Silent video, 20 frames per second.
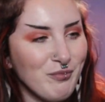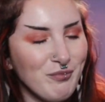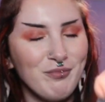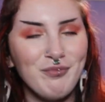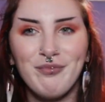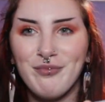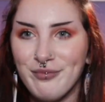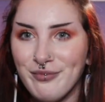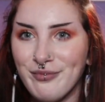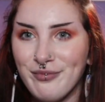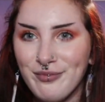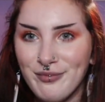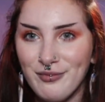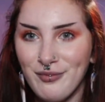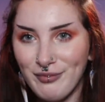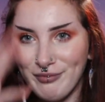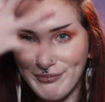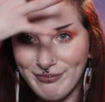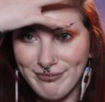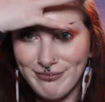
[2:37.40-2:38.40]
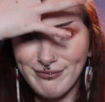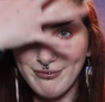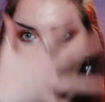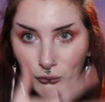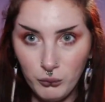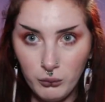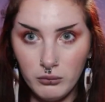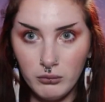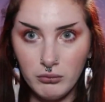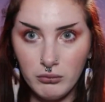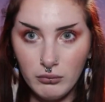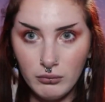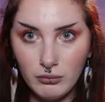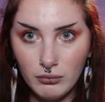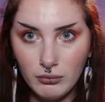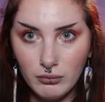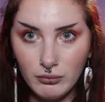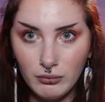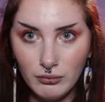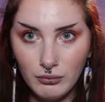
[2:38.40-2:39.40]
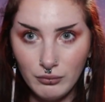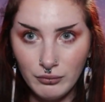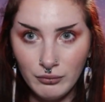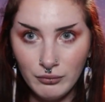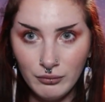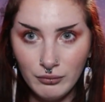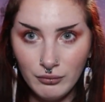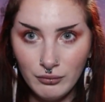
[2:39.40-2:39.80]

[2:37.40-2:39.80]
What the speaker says: [no speech]